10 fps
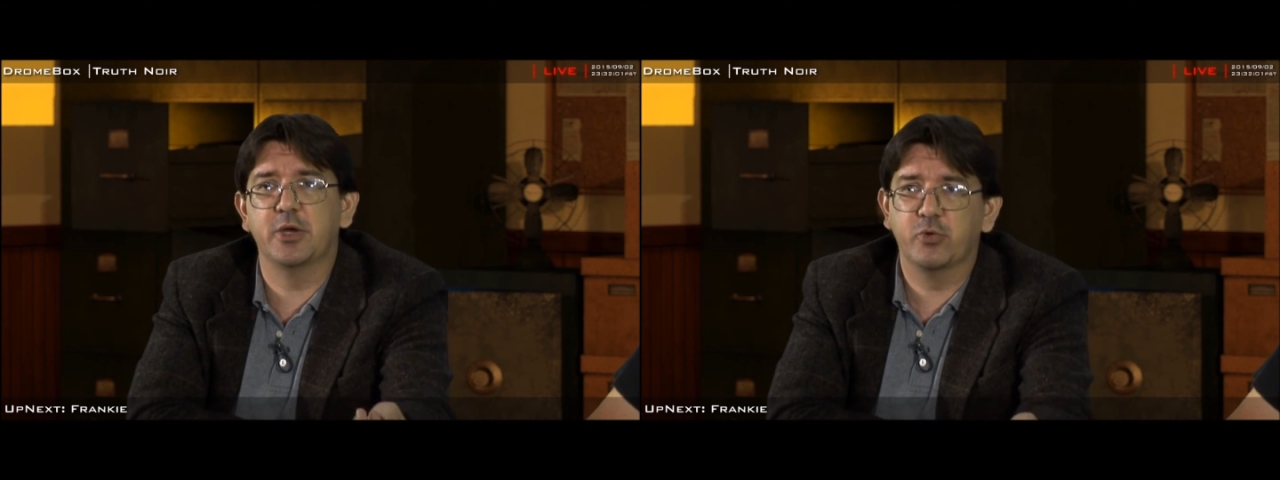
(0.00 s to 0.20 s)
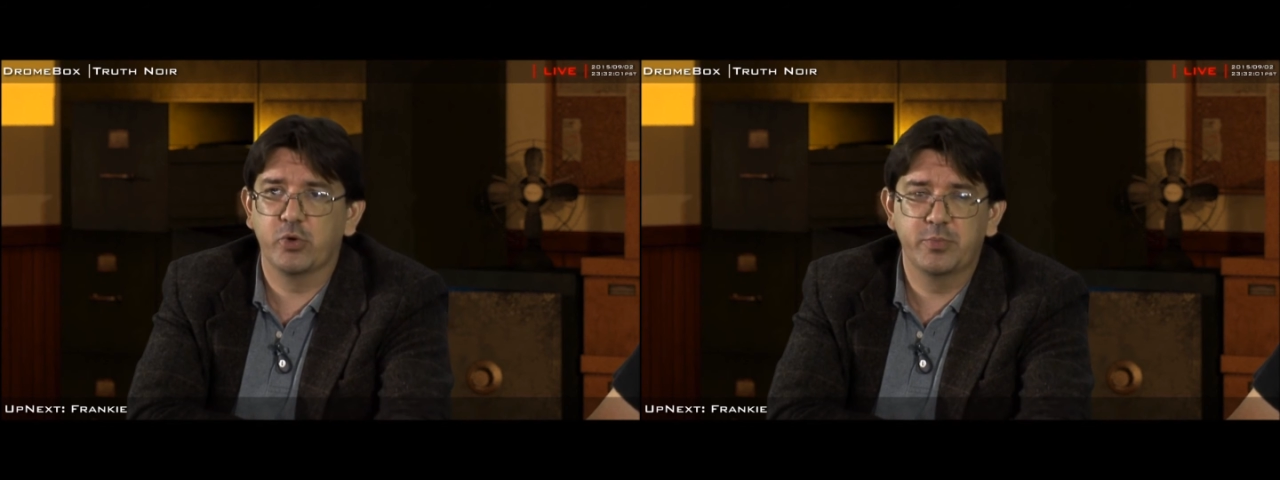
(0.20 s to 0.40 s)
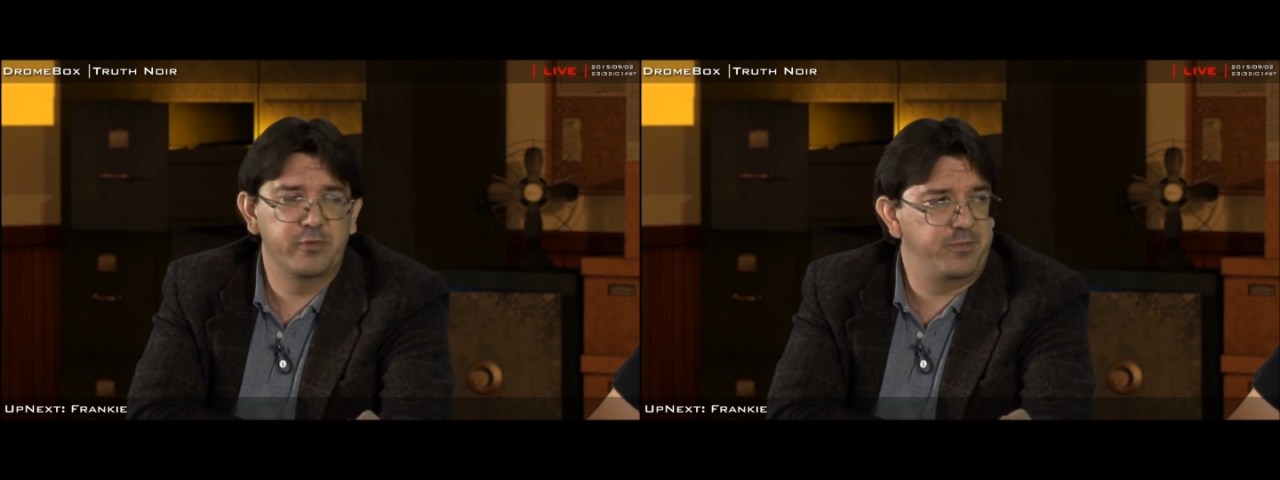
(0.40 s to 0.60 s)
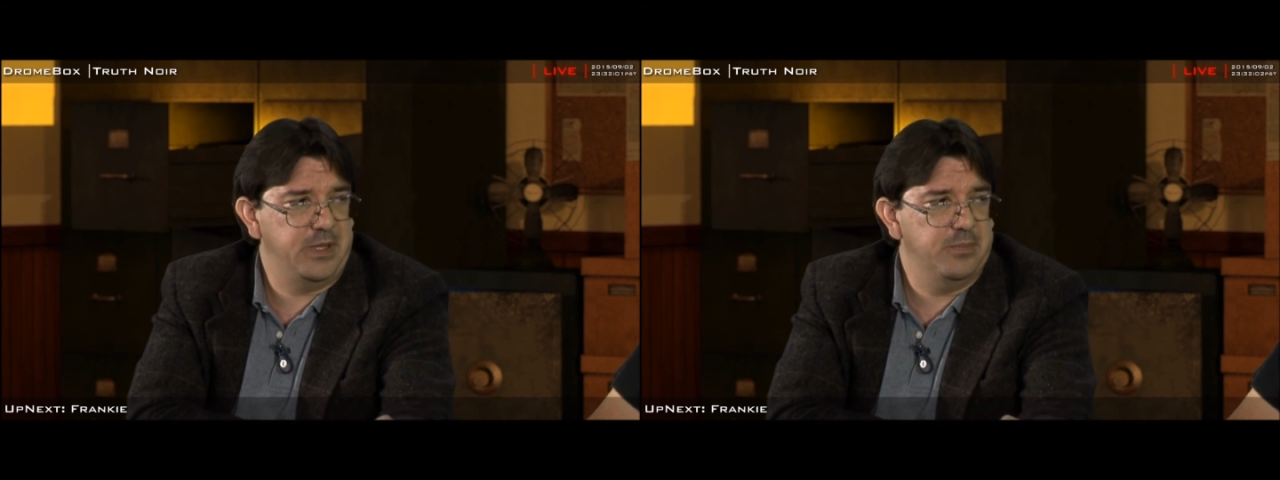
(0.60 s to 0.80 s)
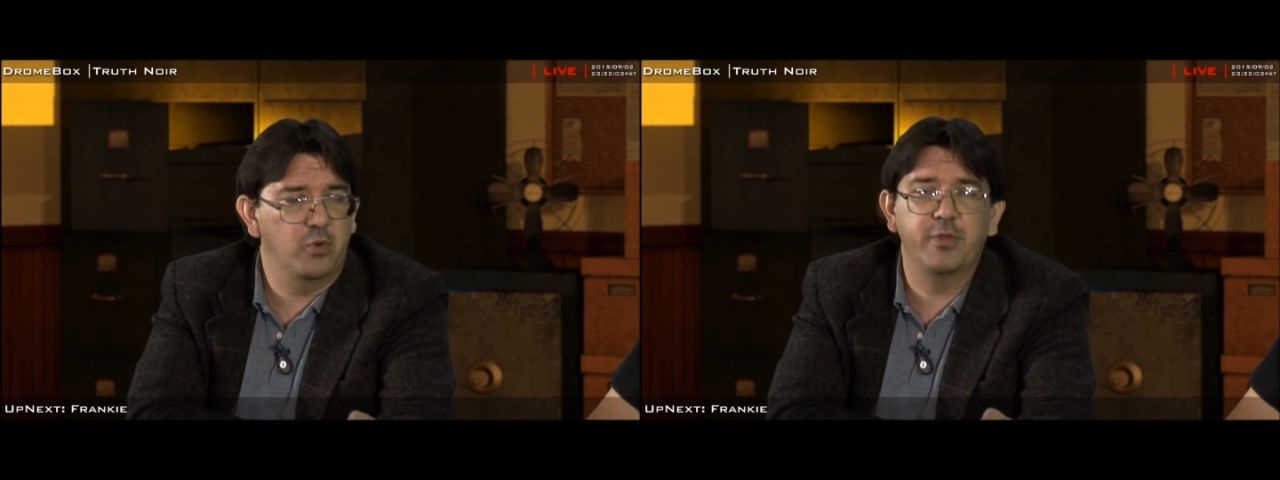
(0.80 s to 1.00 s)
a group of
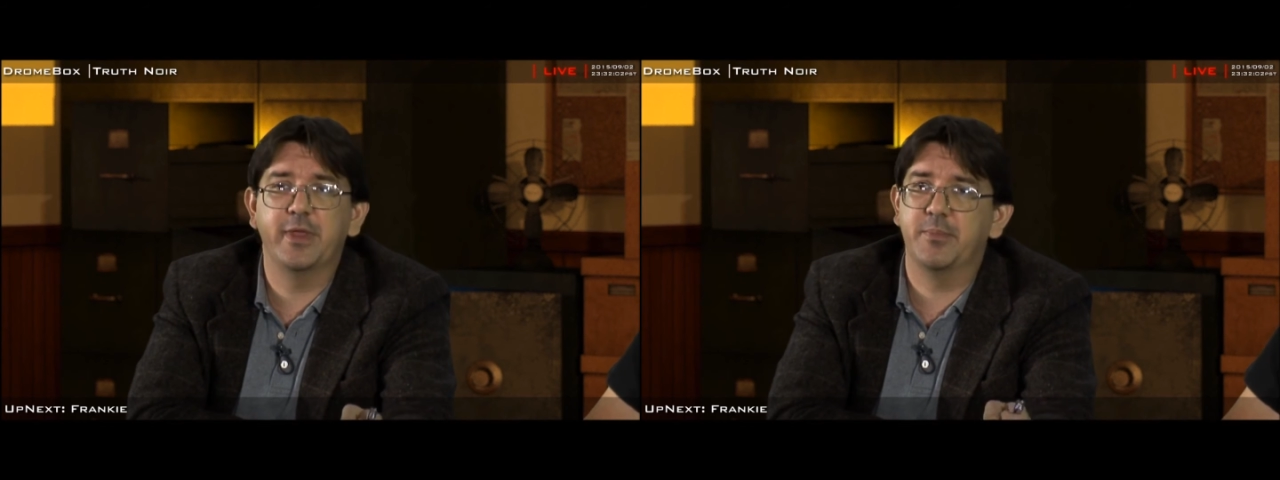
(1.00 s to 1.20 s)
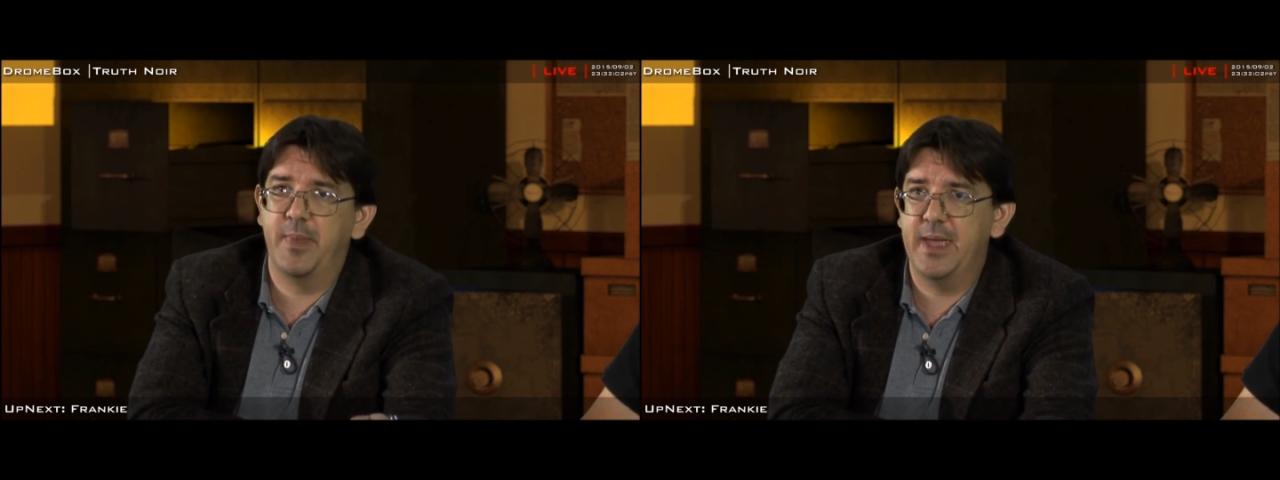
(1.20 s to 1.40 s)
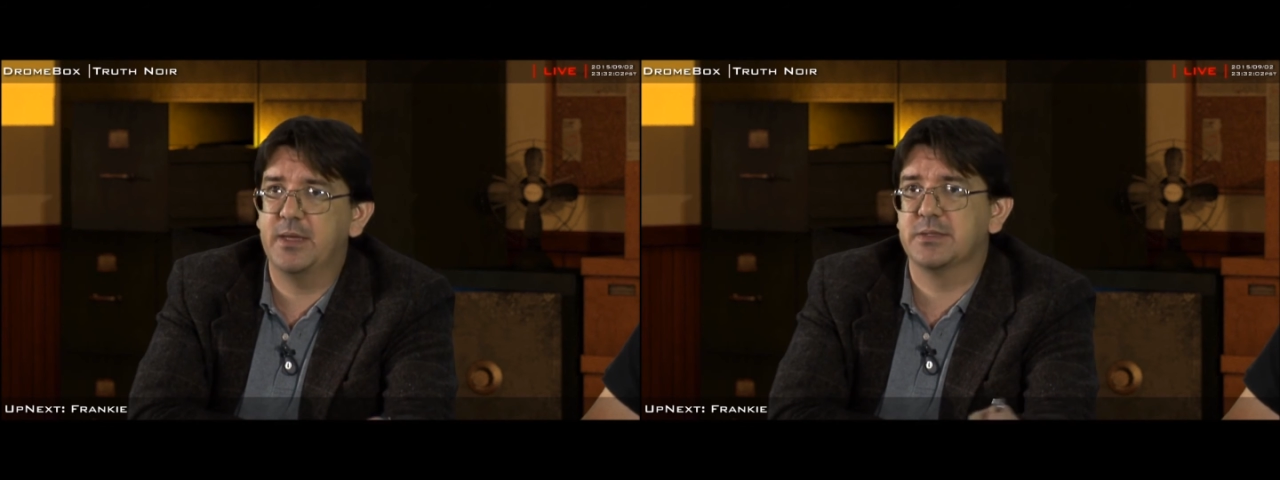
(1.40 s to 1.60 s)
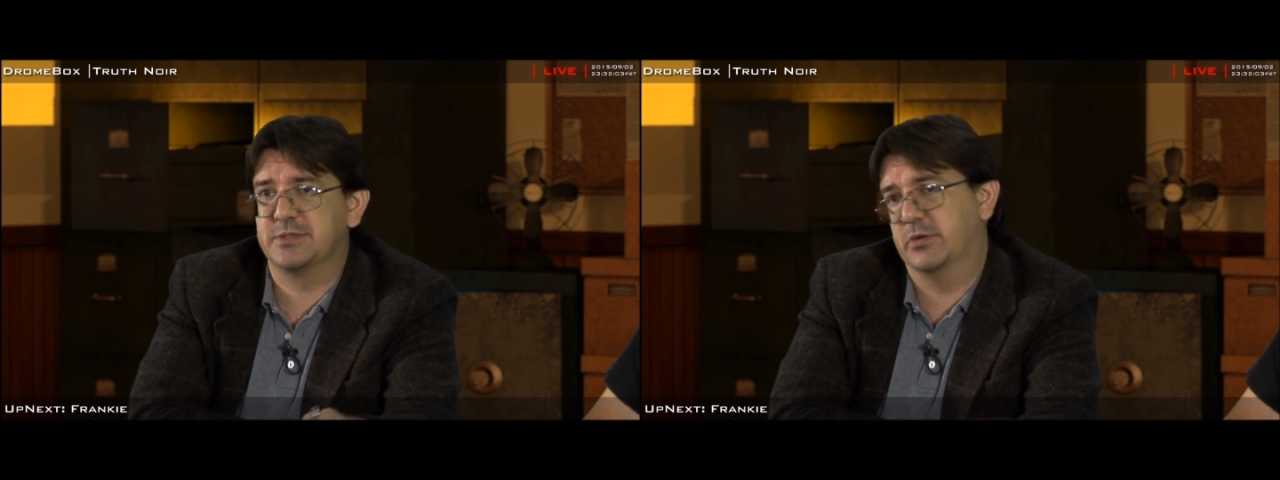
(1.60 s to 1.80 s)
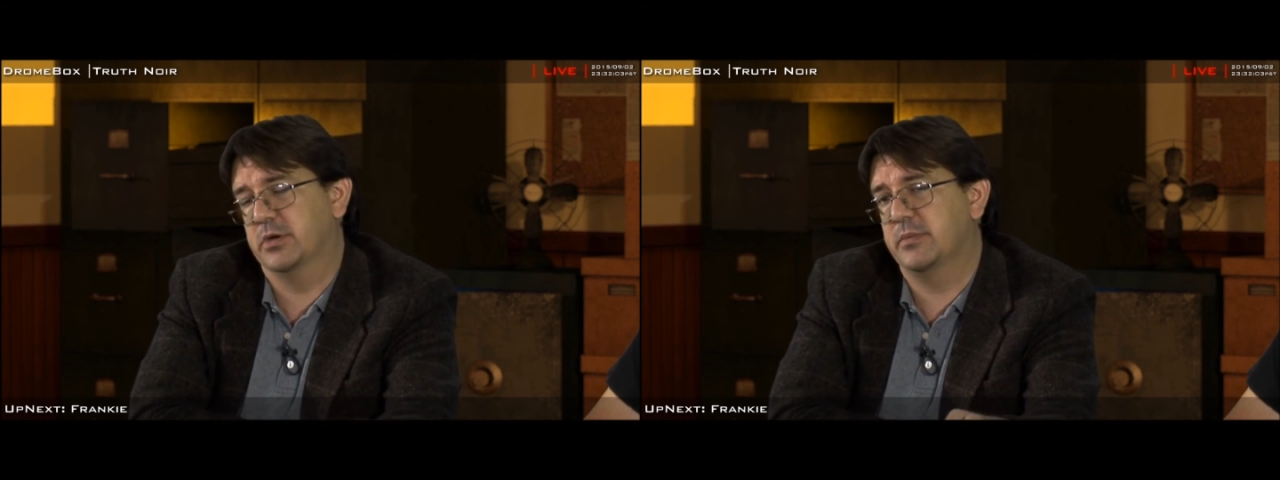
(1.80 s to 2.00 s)
people that make a
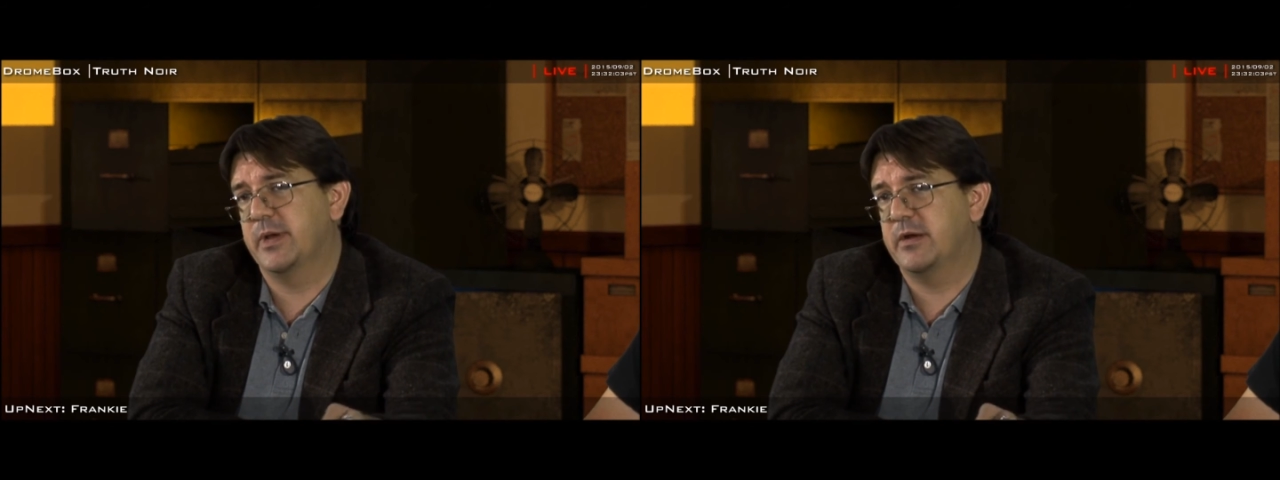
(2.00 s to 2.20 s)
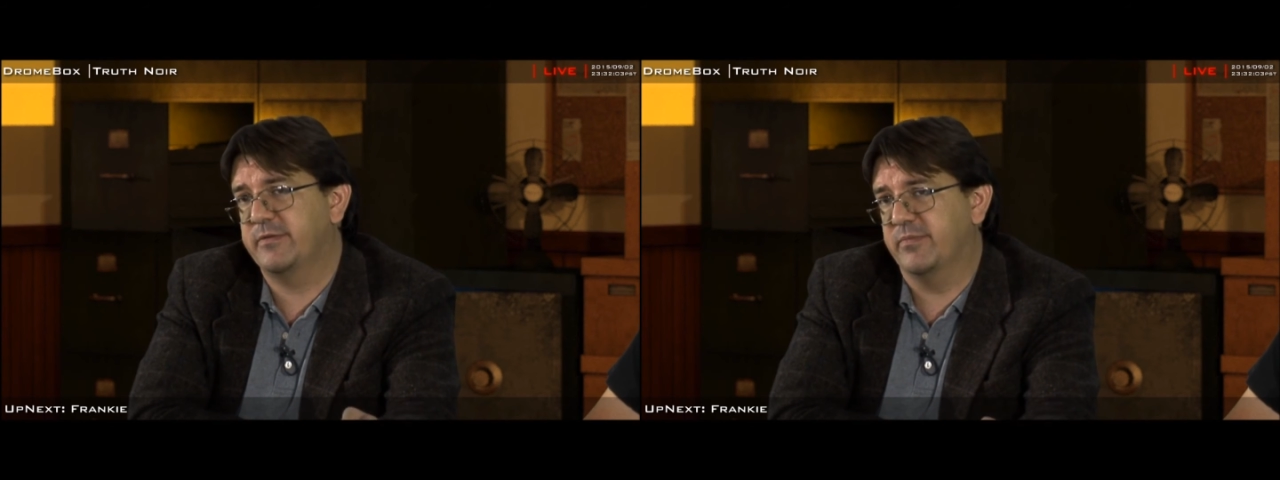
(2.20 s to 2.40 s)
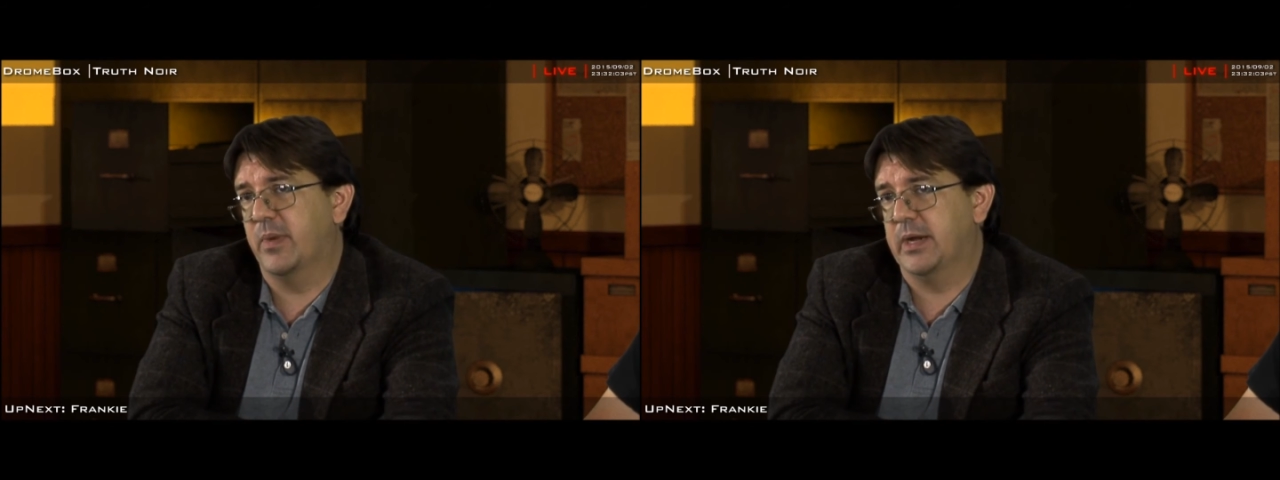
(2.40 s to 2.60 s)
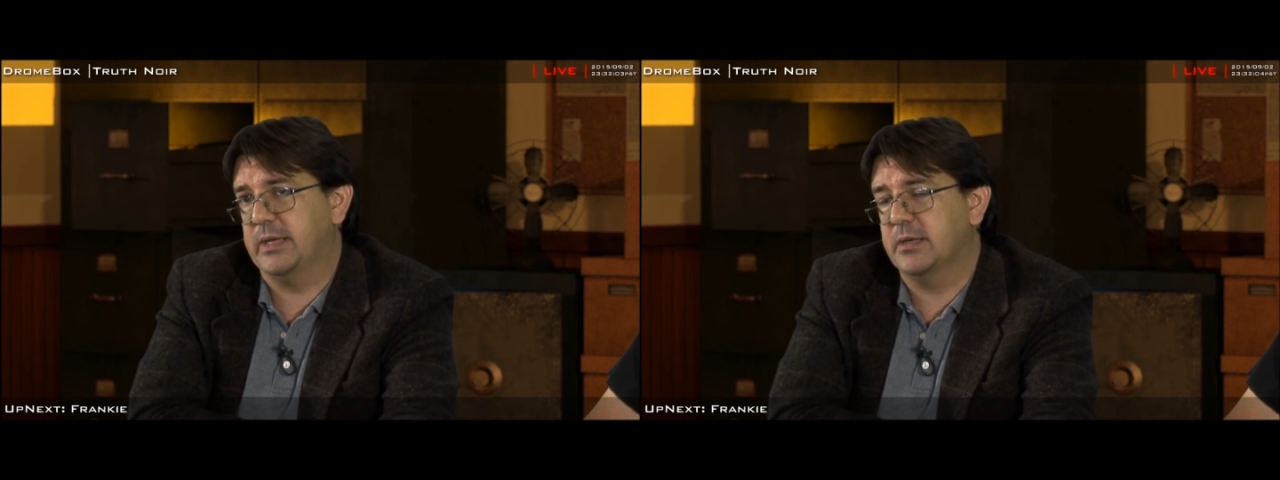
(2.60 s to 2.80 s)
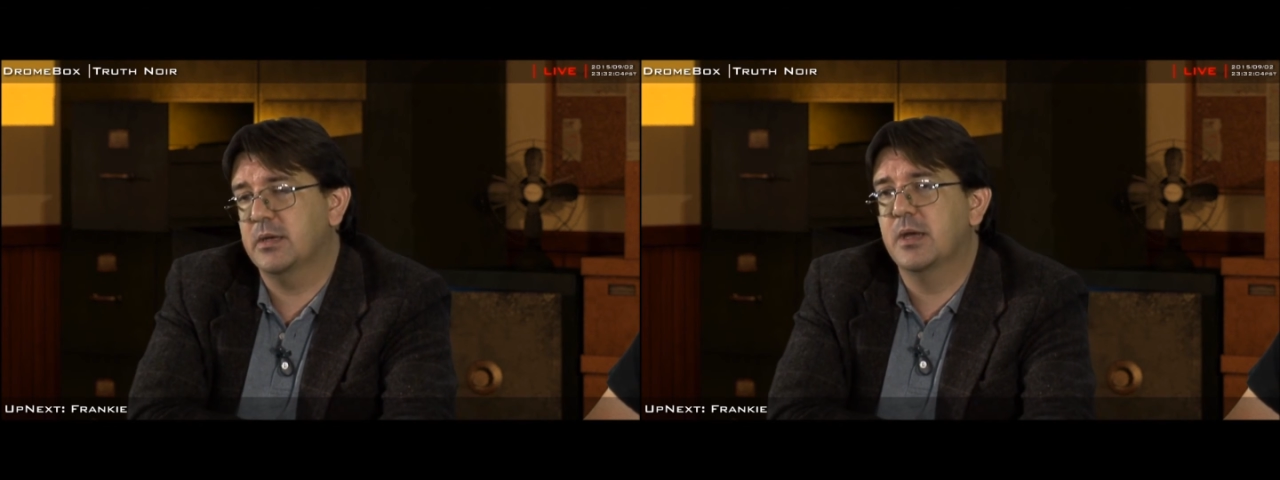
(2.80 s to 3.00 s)
certain amount of
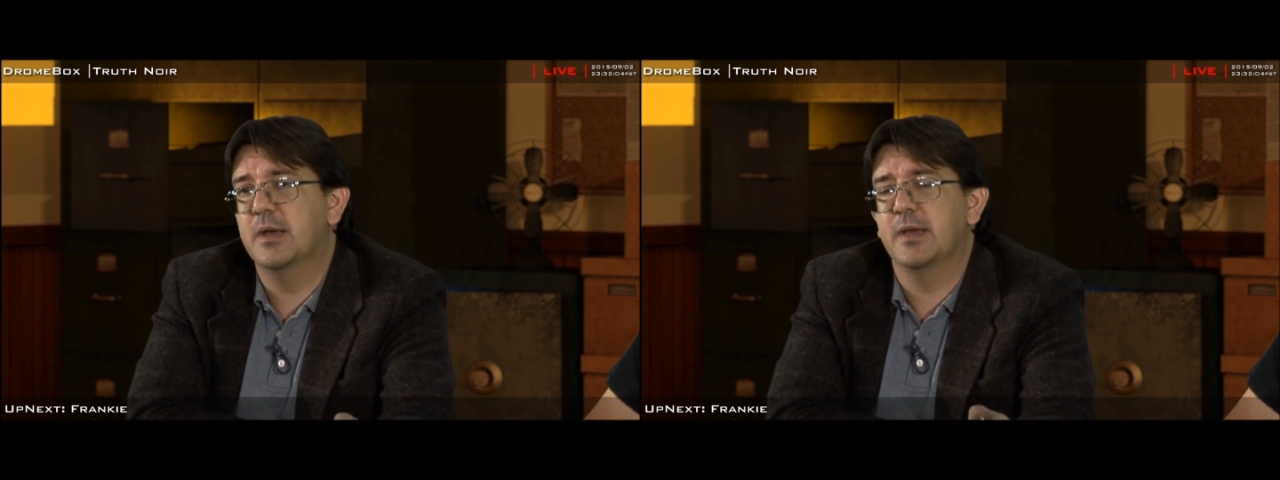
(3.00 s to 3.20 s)
money.